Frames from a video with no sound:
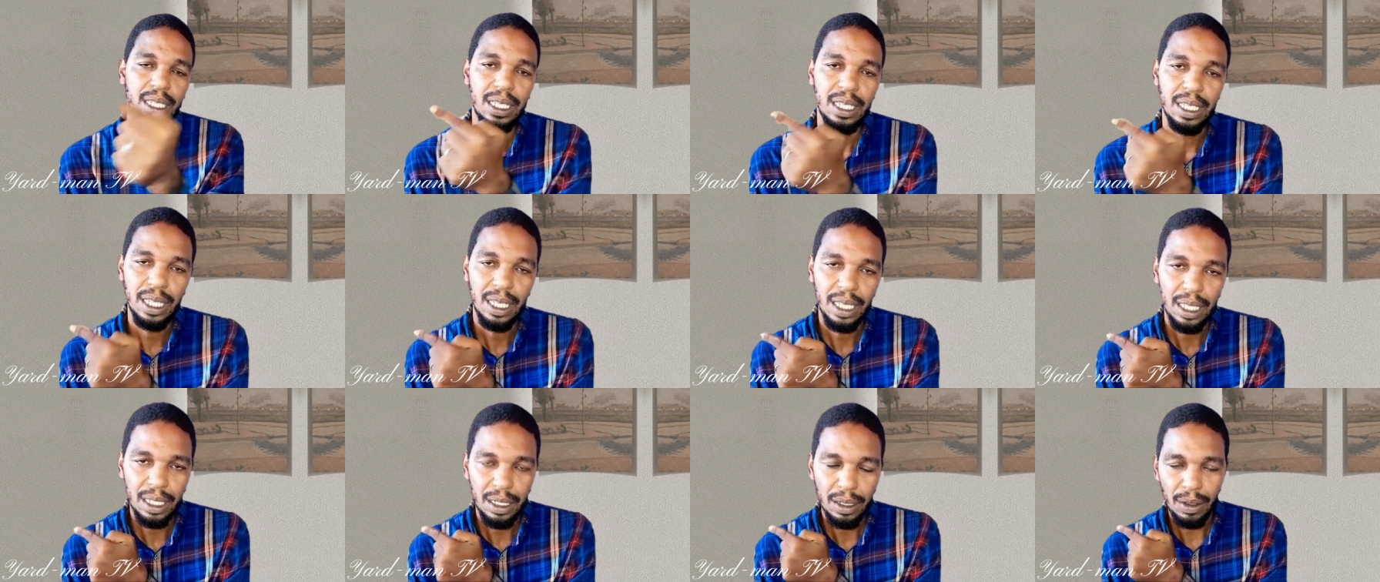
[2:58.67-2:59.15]

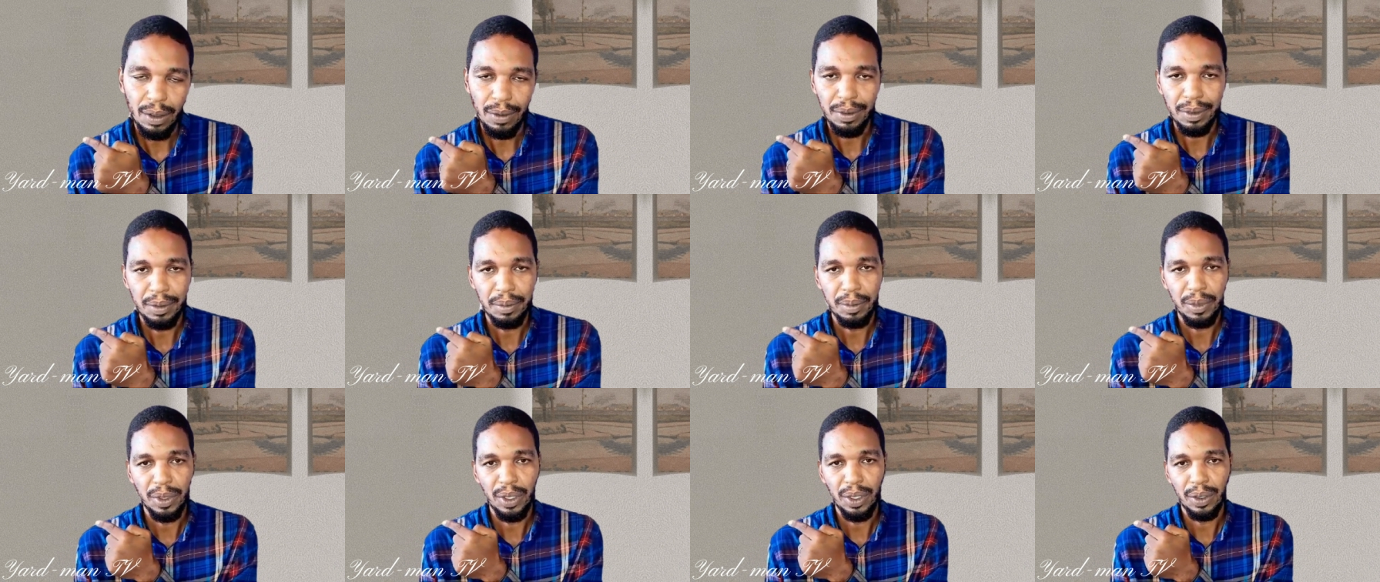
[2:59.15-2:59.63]
I love him,
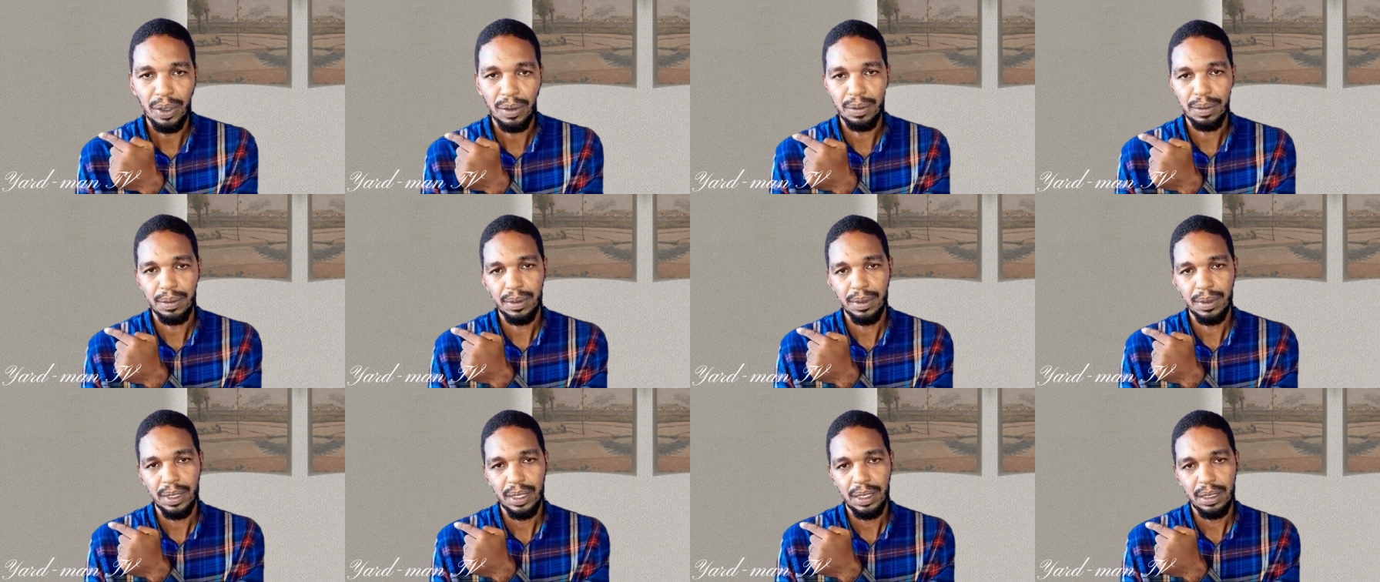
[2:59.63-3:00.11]
love
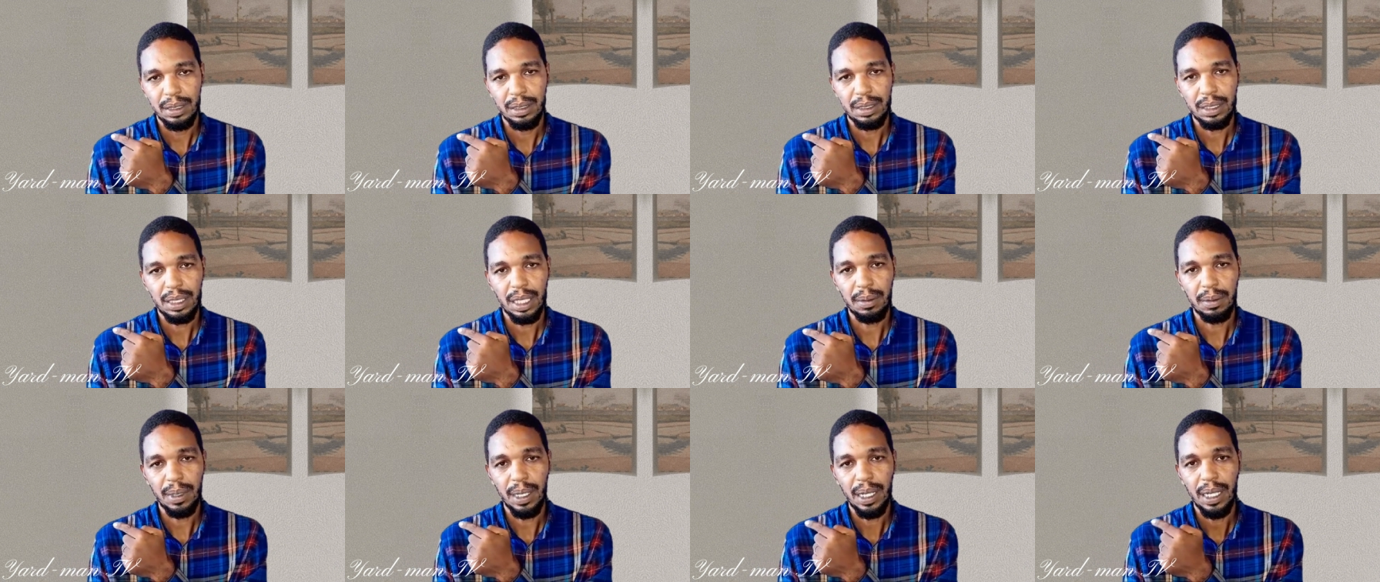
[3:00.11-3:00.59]

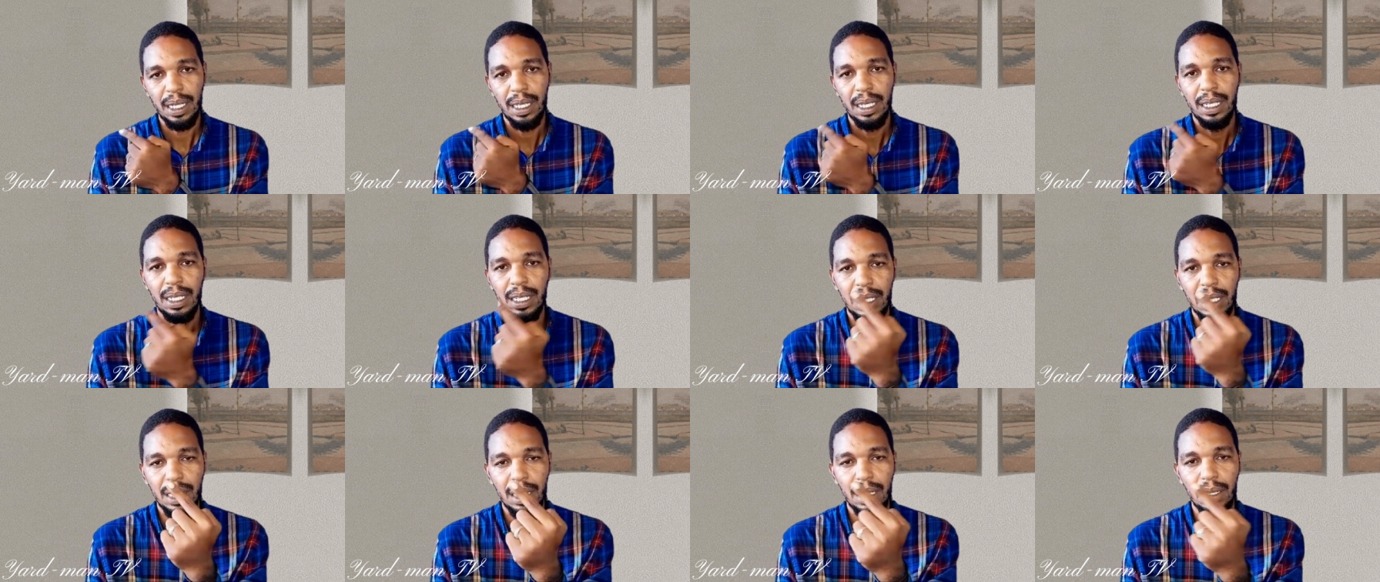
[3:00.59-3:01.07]
Shabba,
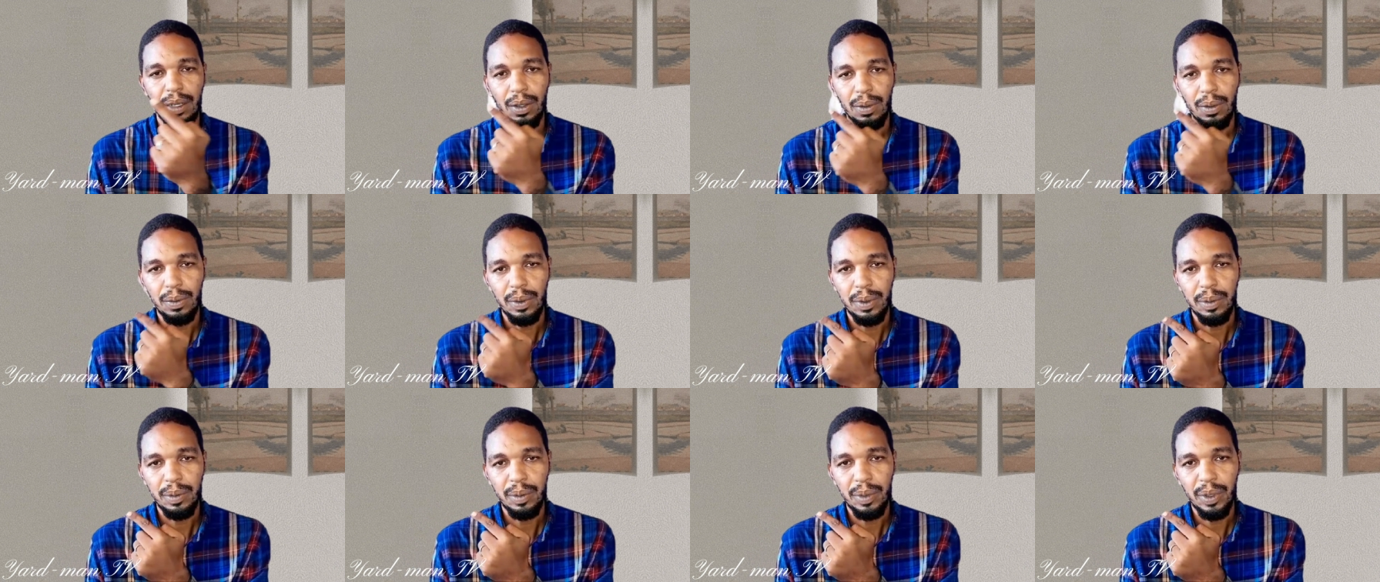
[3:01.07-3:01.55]
love
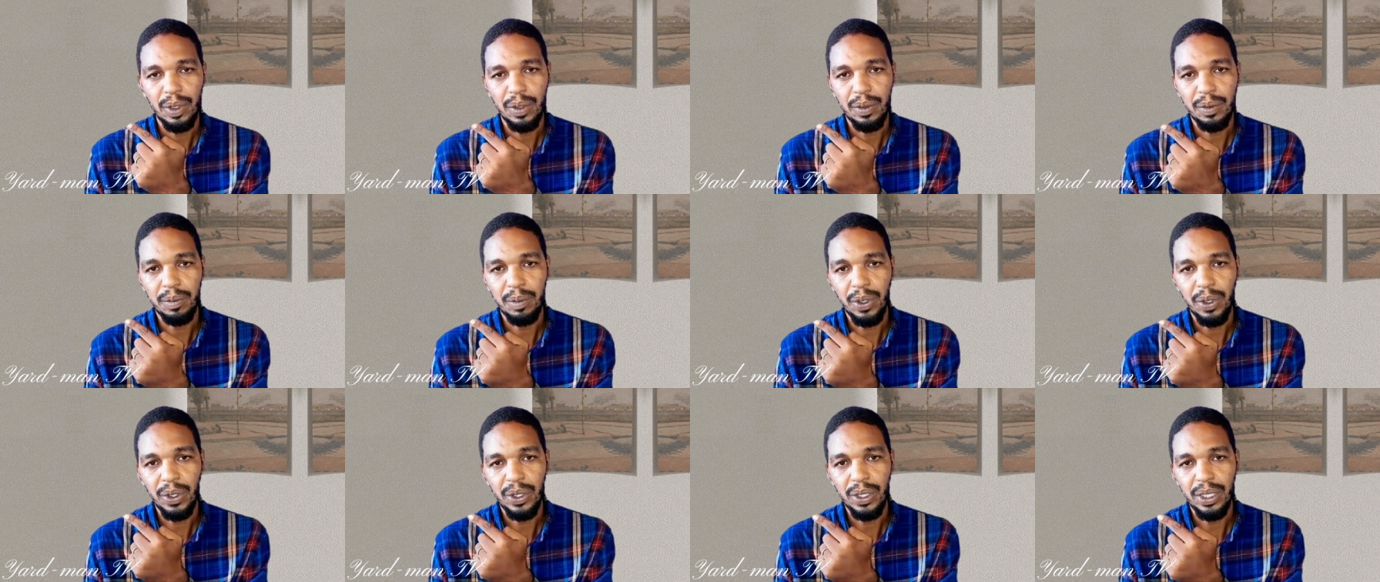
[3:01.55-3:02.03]
him, love
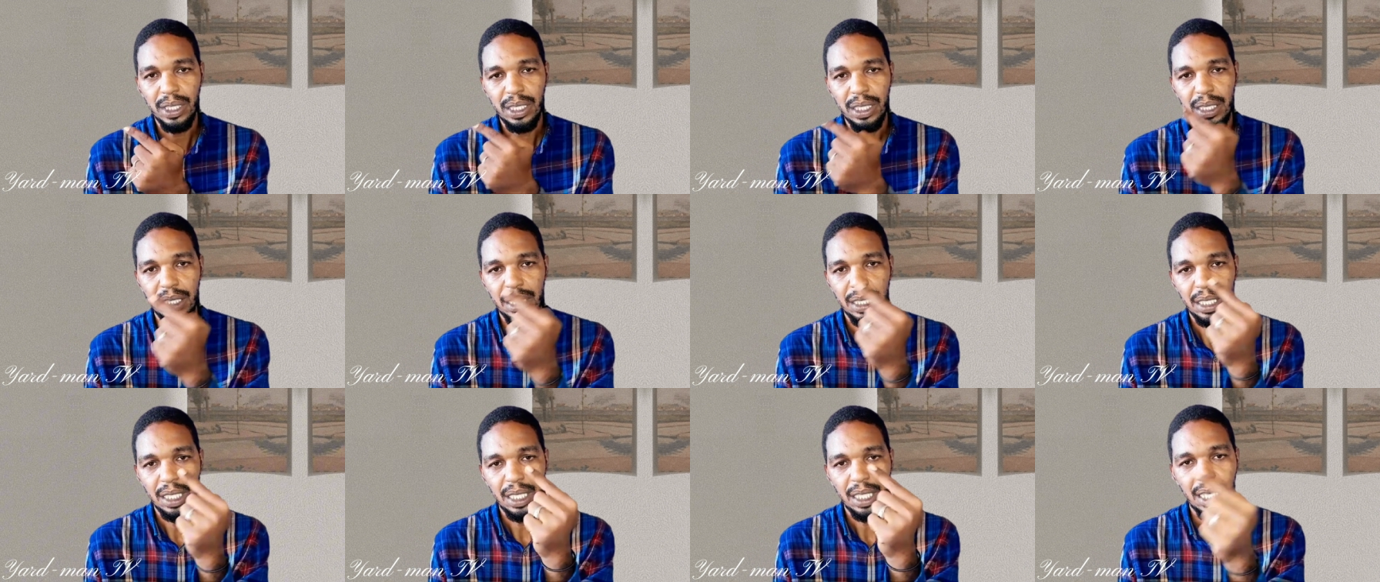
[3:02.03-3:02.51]
Bounty,
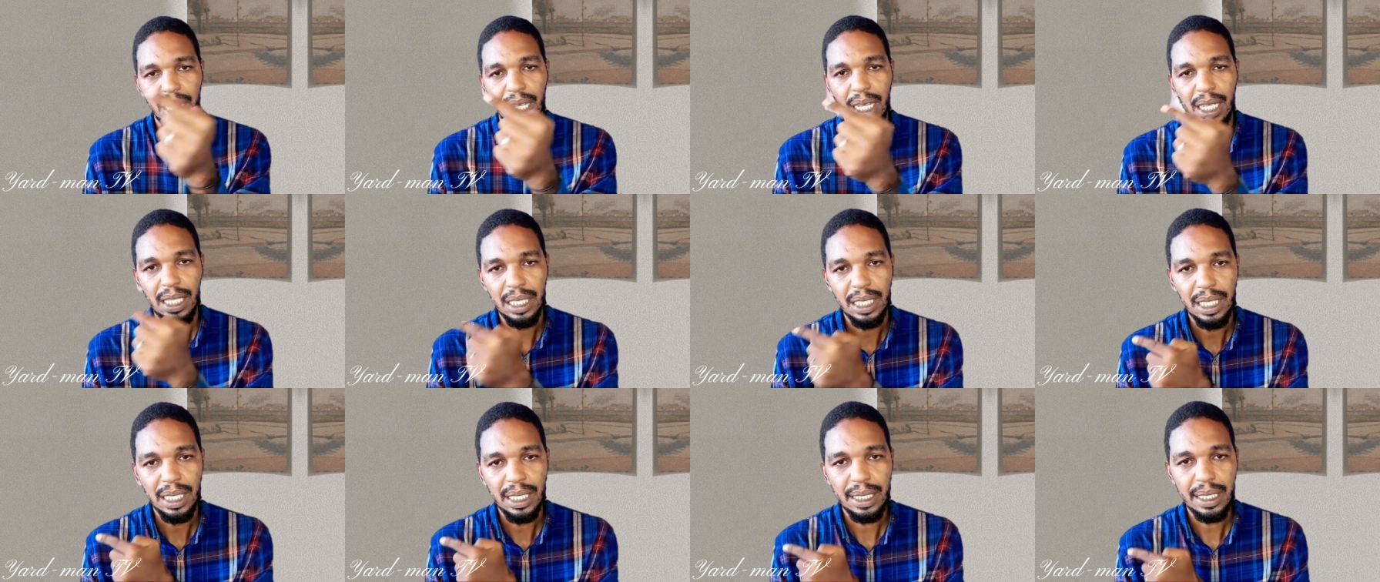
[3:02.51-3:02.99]
and the
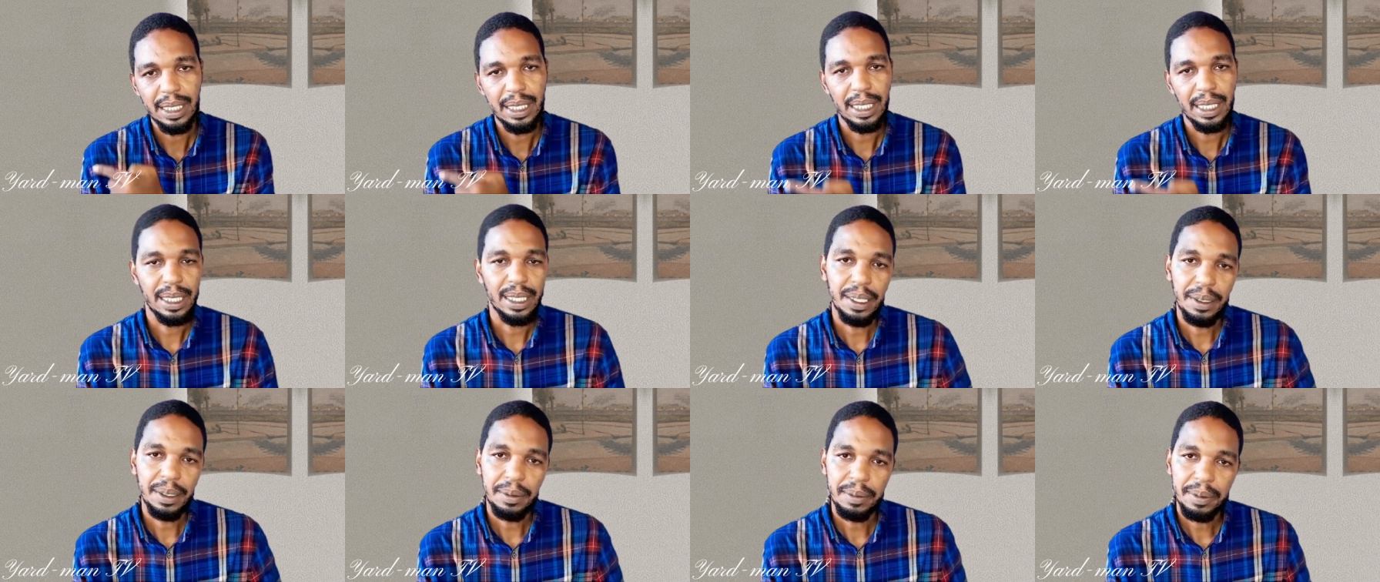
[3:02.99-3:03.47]
extra
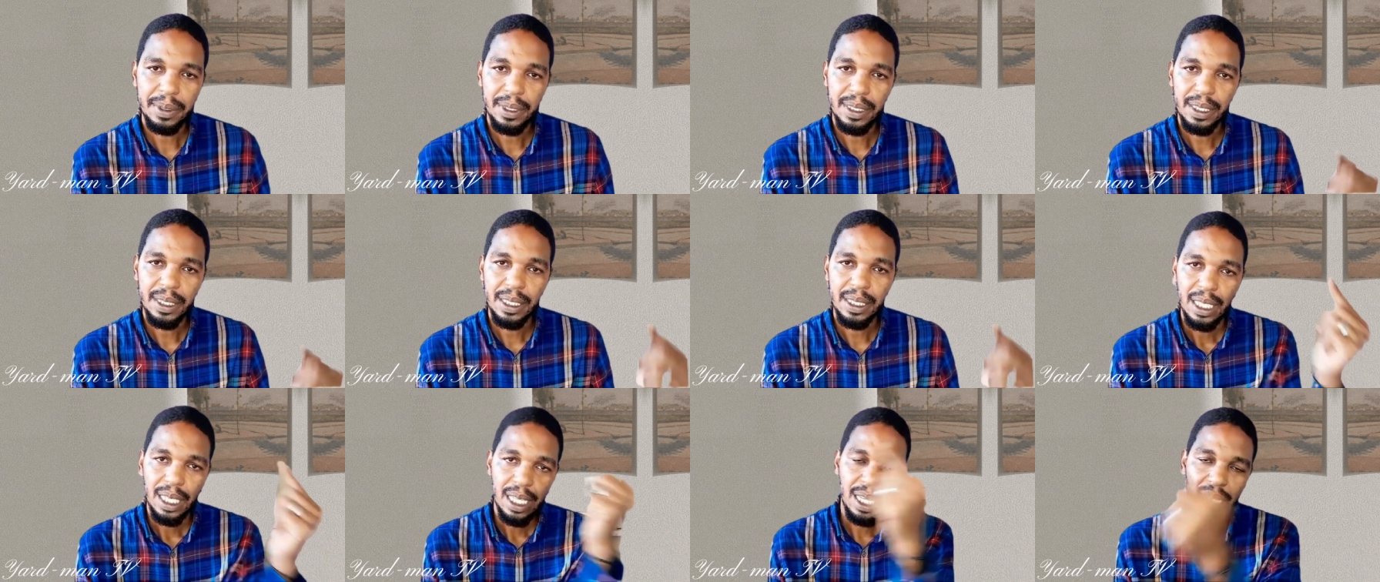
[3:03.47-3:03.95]
daps,
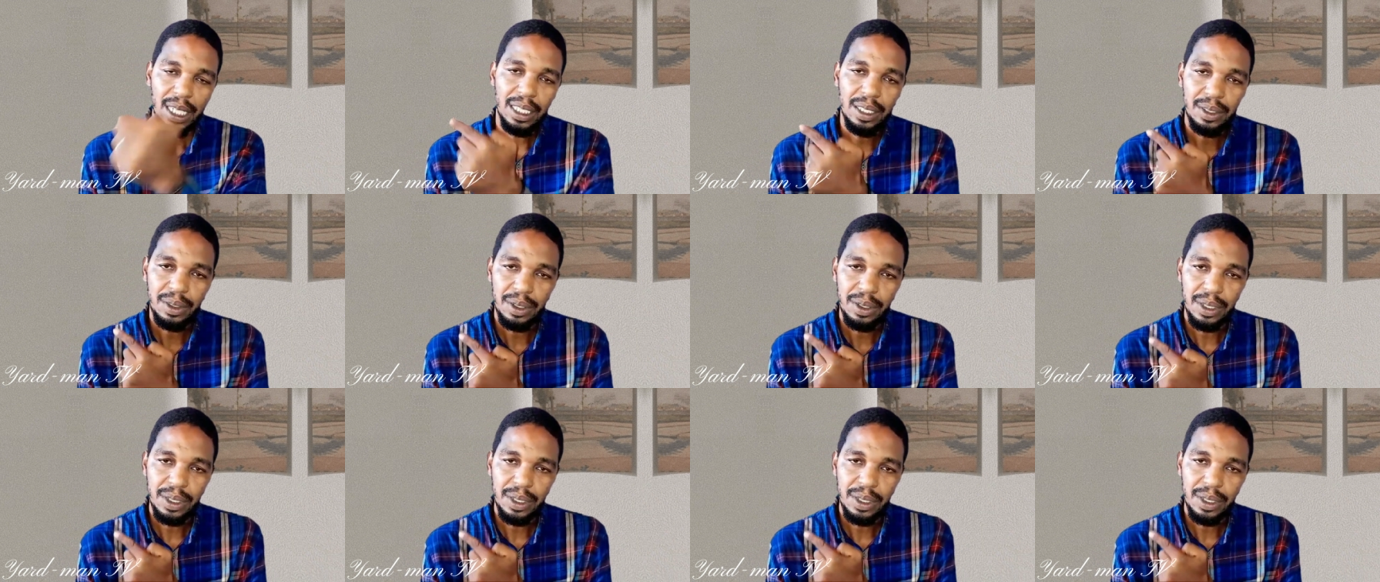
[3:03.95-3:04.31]
and the rest